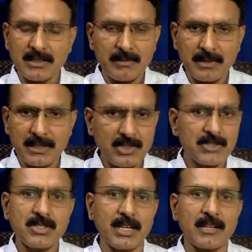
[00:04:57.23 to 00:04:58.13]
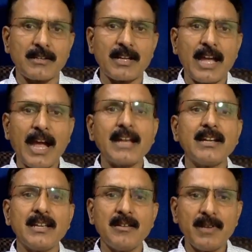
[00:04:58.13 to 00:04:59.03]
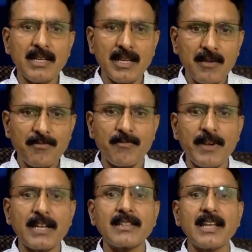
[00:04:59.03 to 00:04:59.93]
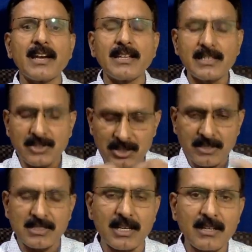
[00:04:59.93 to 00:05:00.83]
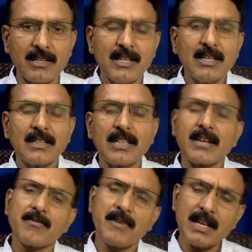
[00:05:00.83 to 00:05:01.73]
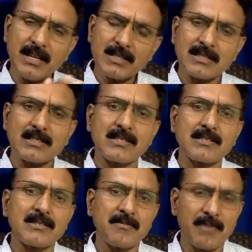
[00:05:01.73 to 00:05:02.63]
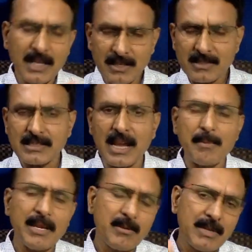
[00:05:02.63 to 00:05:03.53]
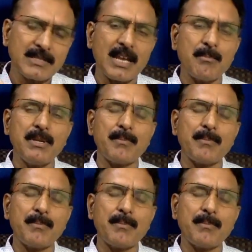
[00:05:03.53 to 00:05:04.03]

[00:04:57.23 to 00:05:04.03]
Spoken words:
existing, and even if where they are existing, there are various amendments have been